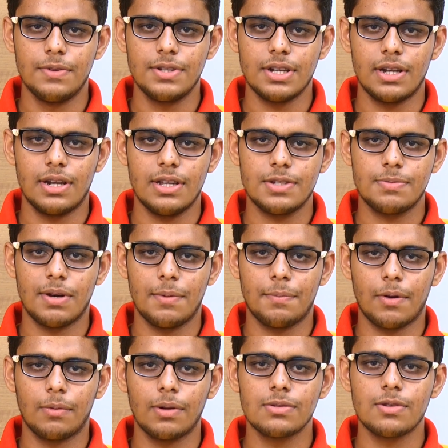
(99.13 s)
which enhanced my
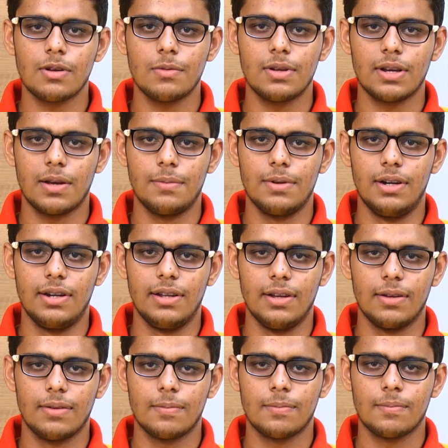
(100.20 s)
problem-solving ability.